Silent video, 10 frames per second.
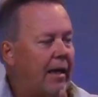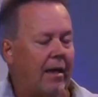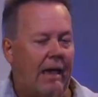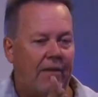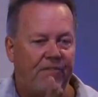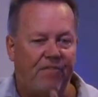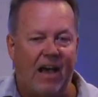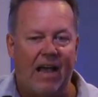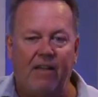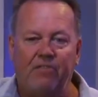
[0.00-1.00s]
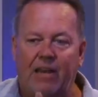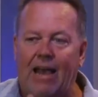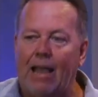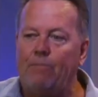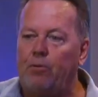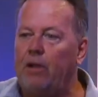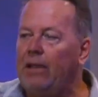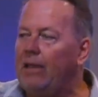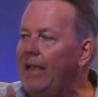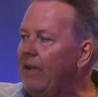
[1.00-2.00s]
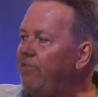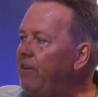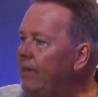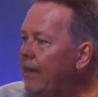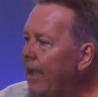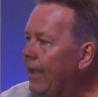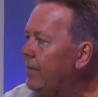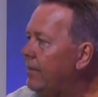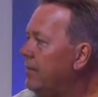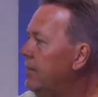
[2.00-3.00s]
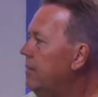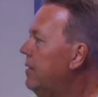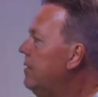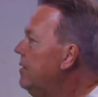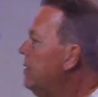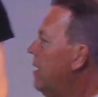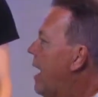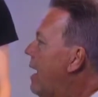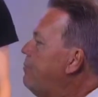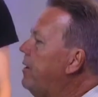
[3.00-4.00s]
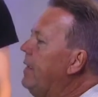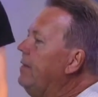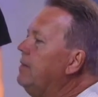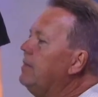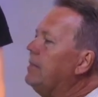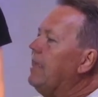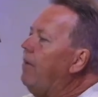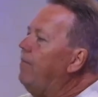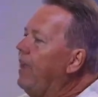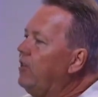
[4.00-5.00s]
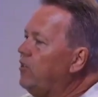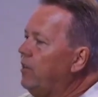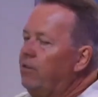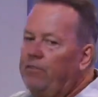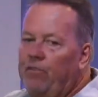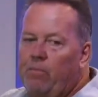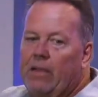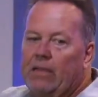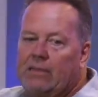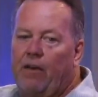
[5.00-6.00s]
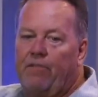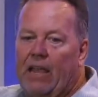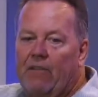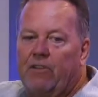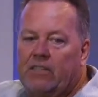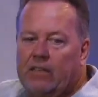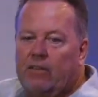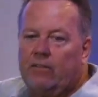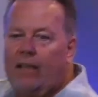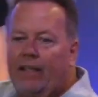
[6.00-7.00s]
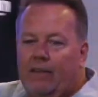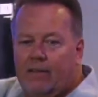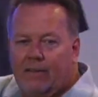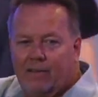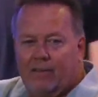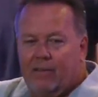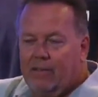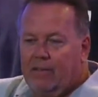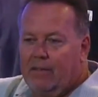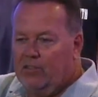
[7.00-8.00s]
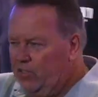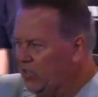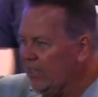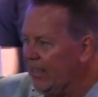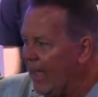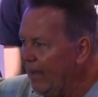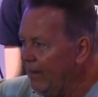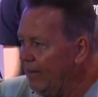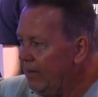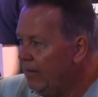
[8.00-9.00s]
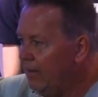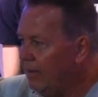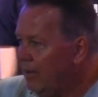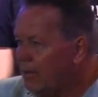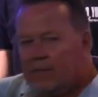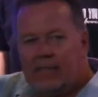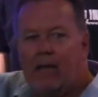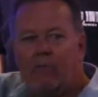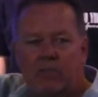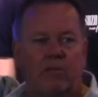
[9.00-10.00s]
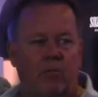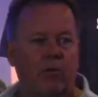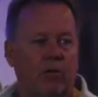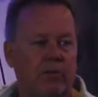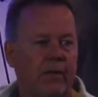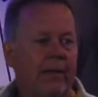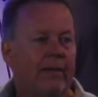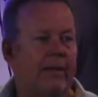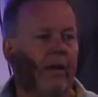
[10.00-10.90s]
at 5 that I prayed every night. I prayed salvation for myself every single night. Do you see that? Because I was in the world. Now,